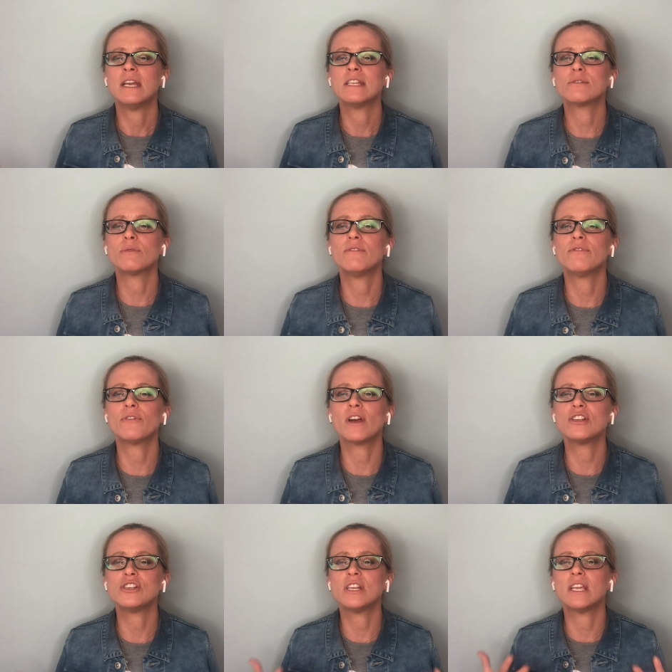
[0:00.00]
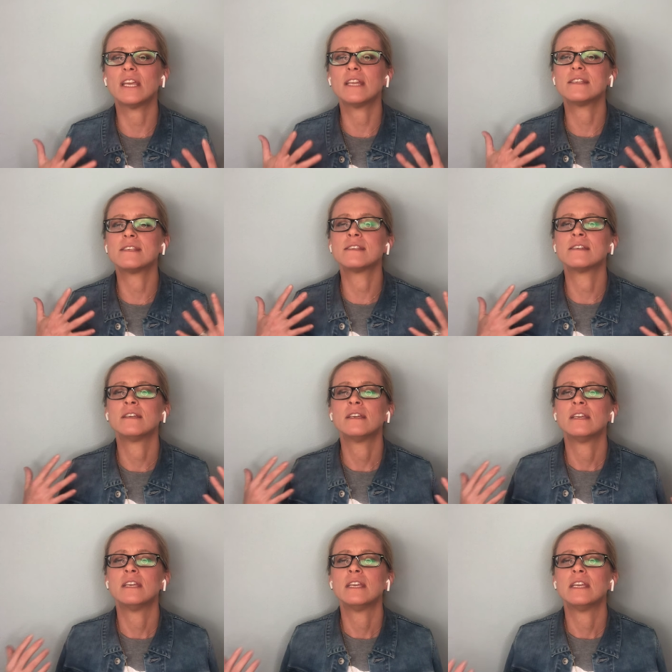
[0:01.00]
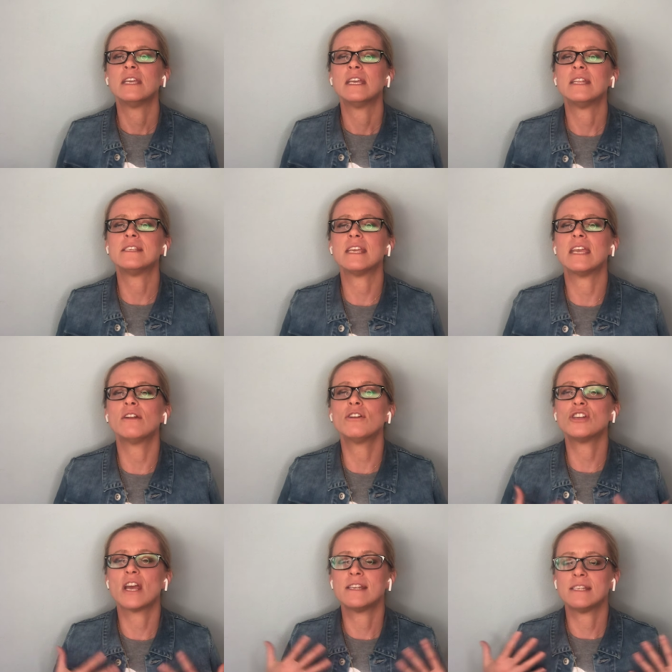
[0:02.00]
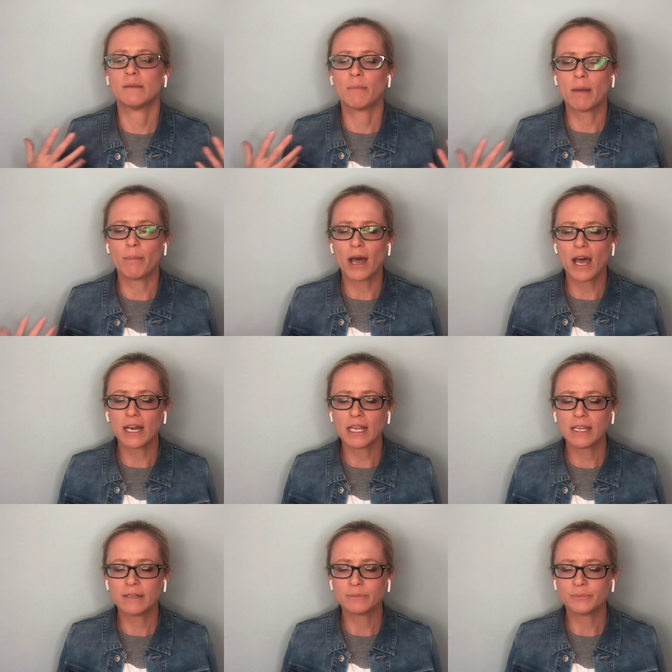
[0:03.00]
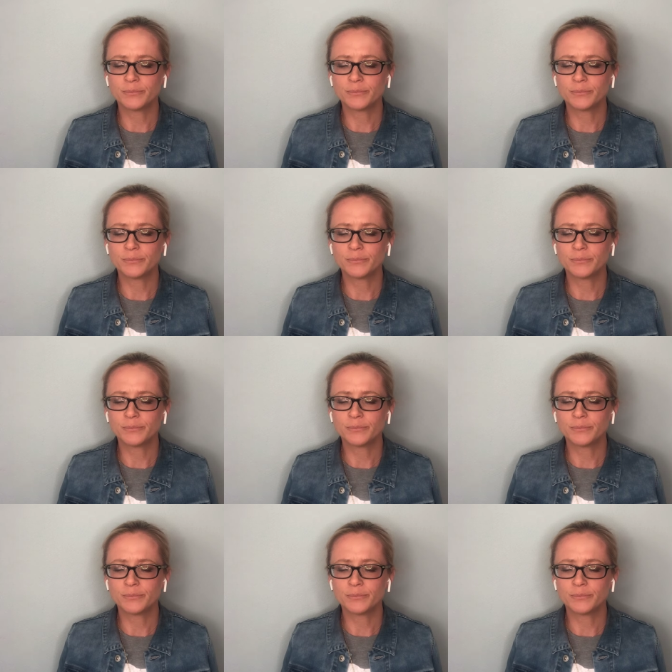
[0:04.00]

It's refreshing. It's energizing my body.